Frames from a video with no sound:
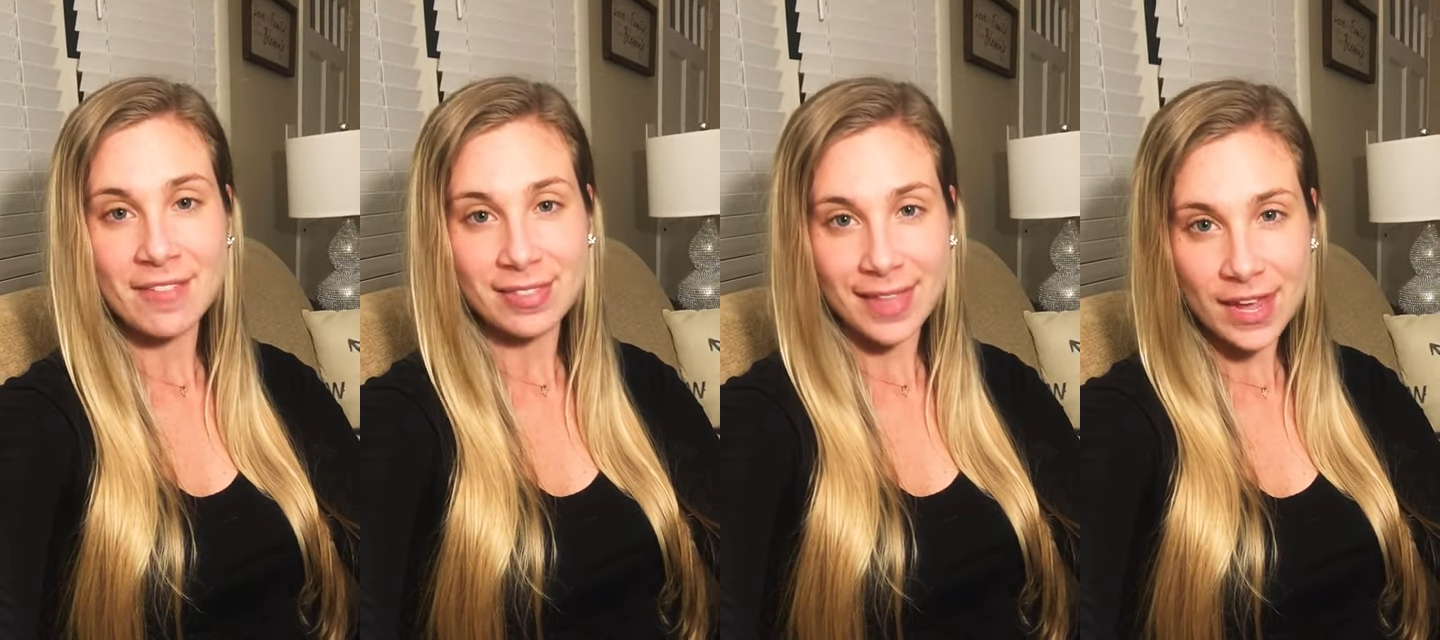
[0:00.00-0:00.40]

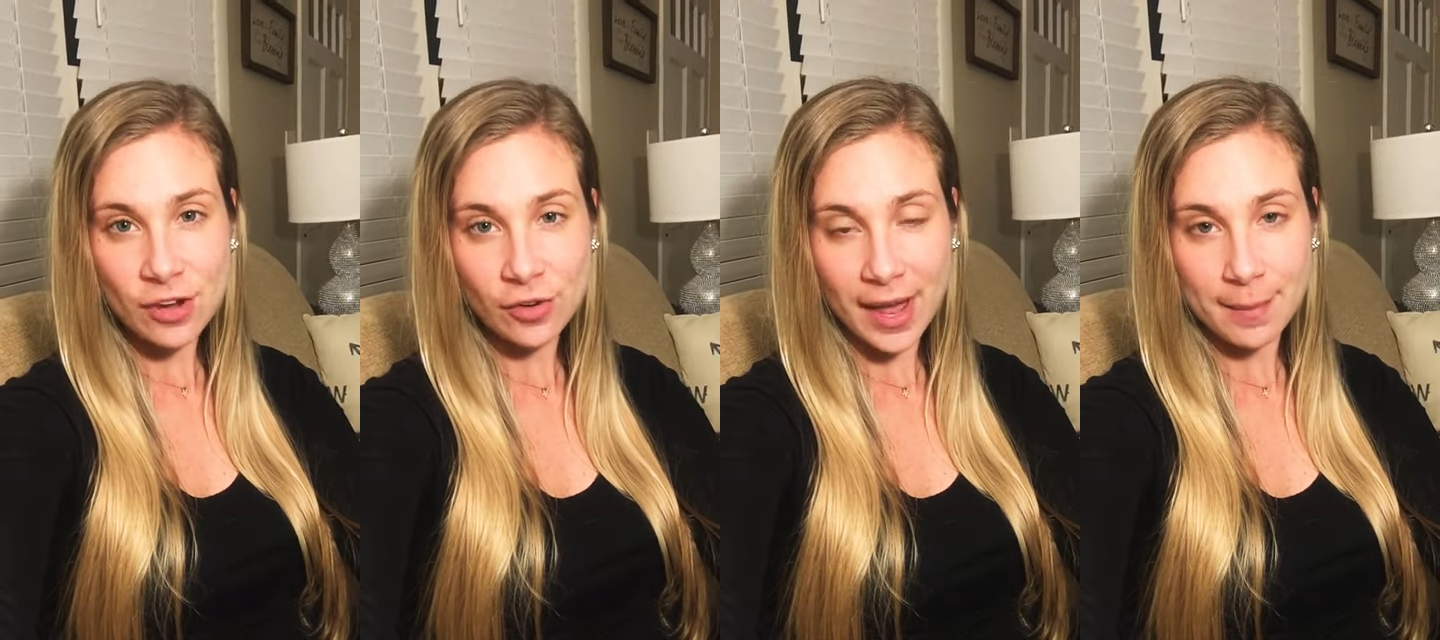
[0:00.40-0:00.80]
leg
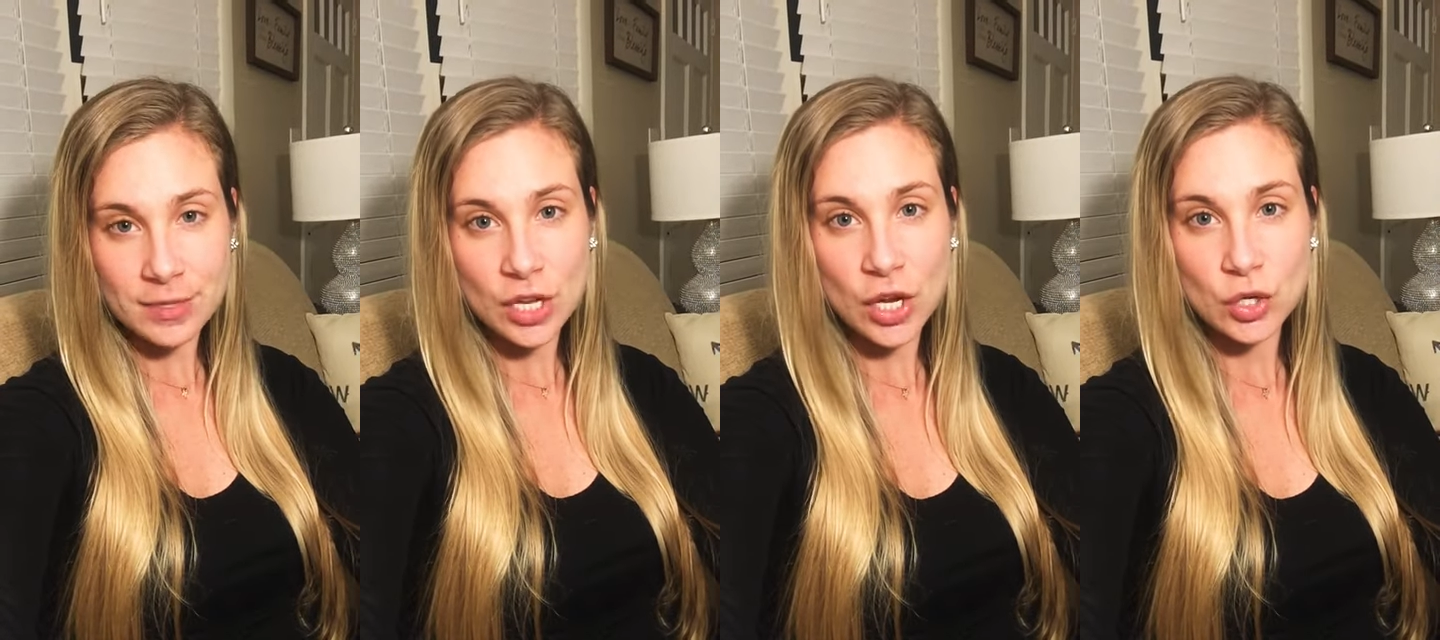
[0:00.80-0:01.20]

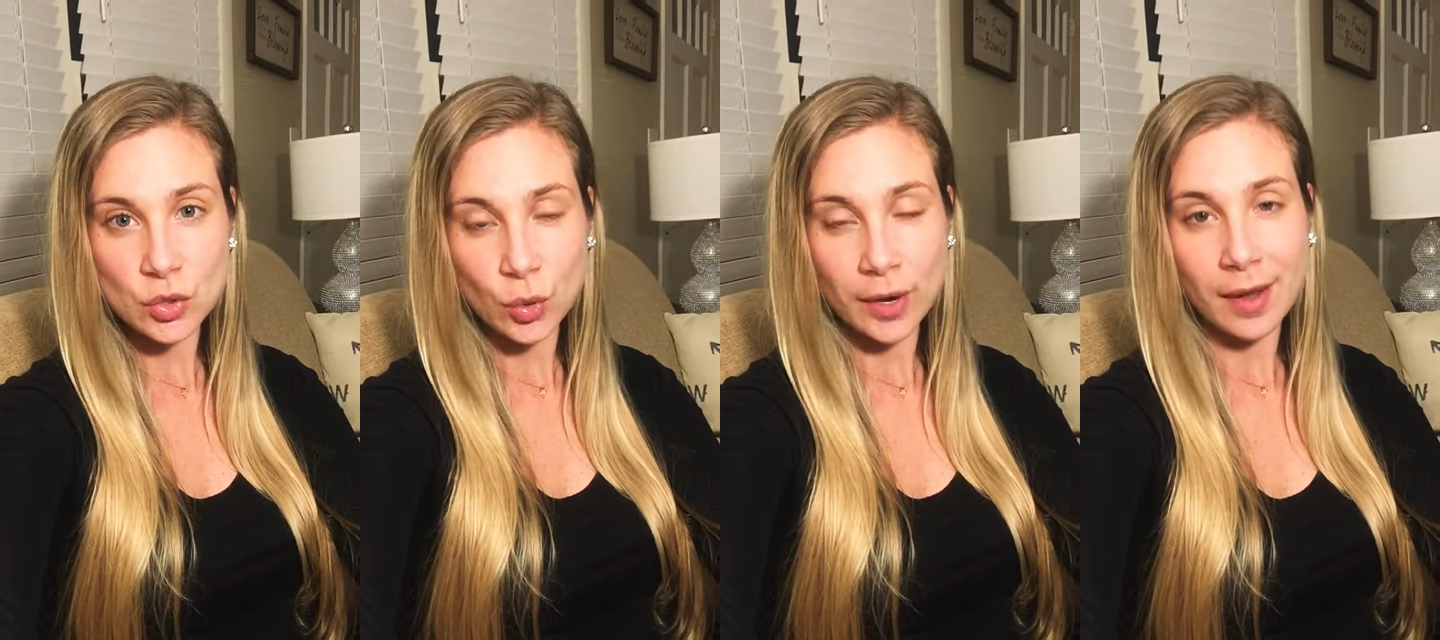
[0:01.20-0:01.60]
cramps
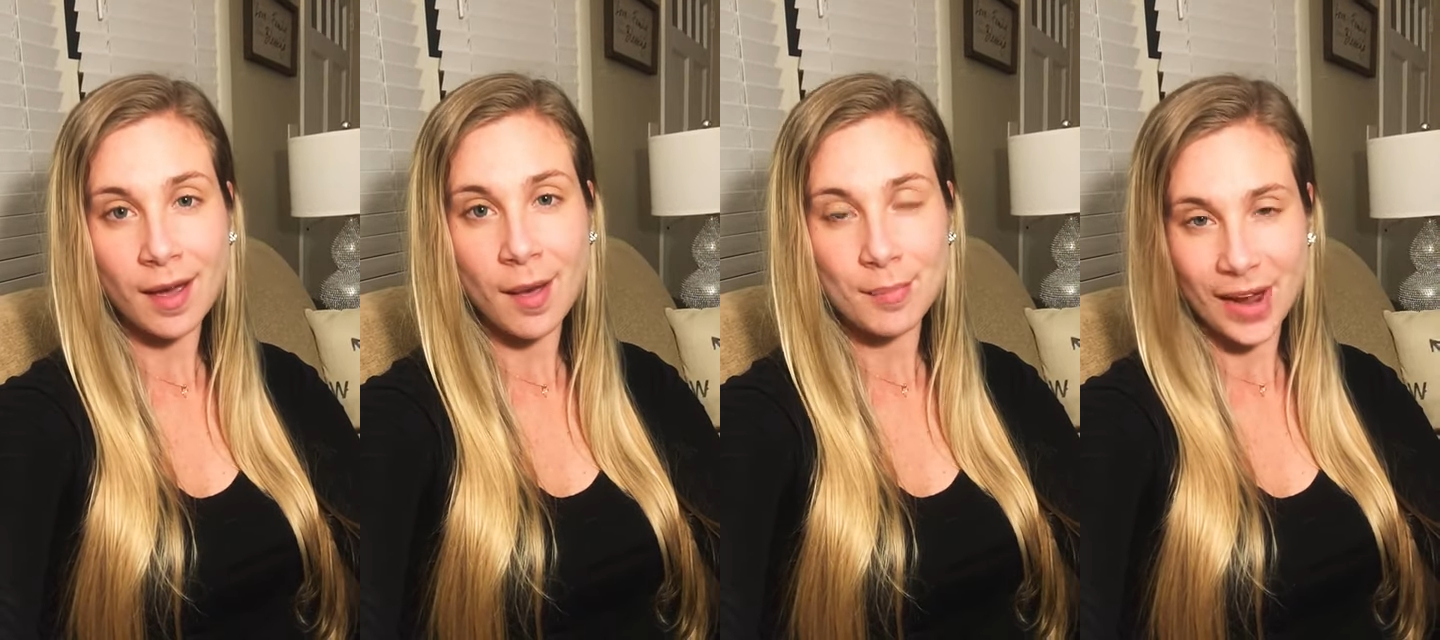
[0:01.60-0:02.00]
during
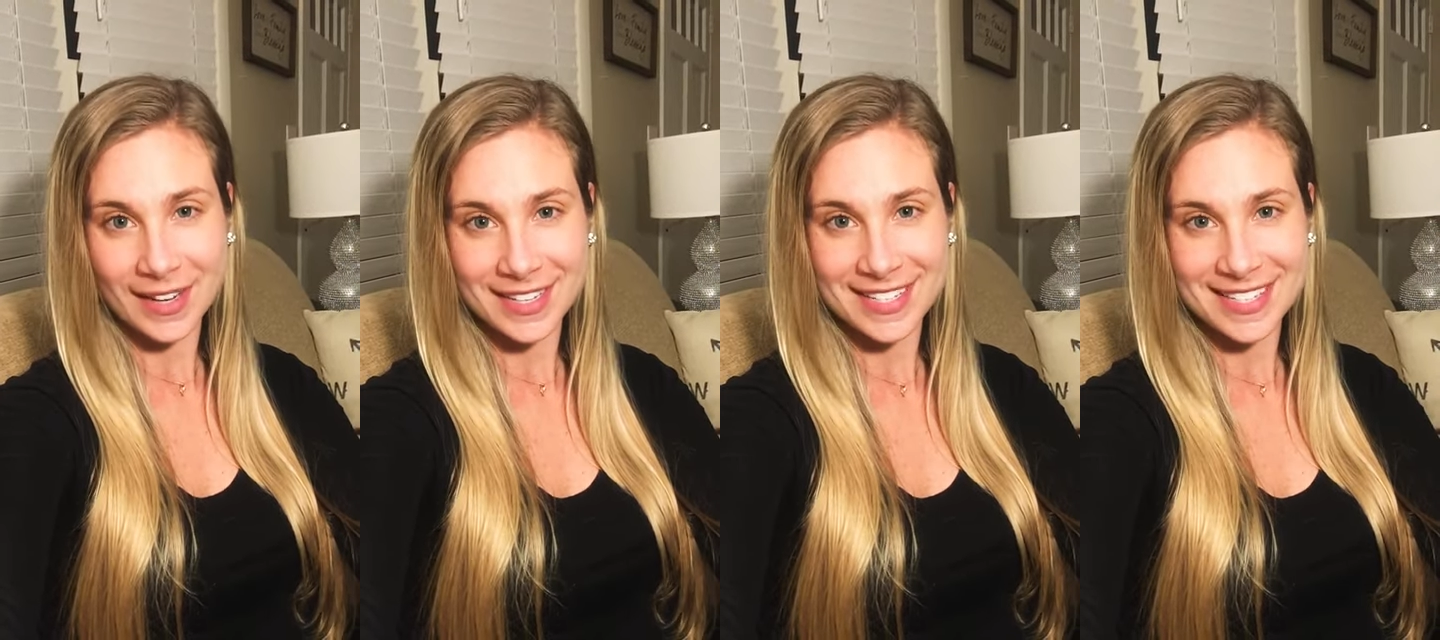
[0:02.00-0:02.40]

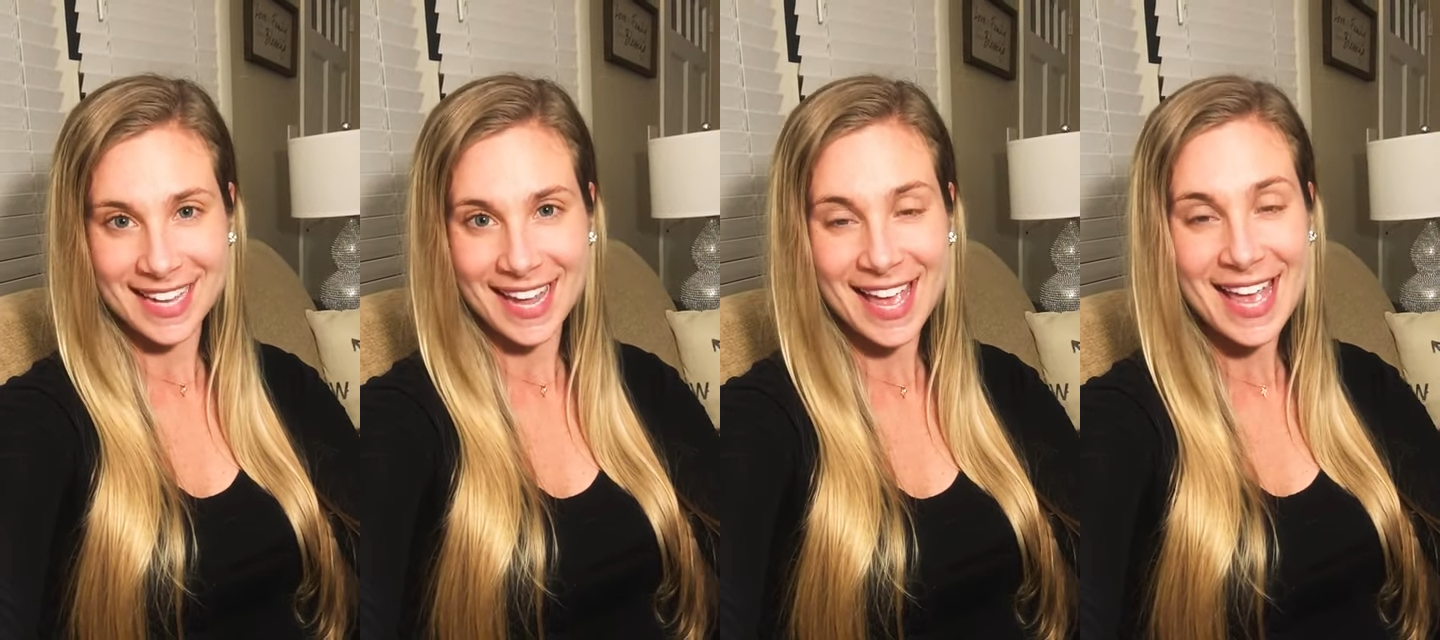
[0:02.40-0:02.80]
pregnancy.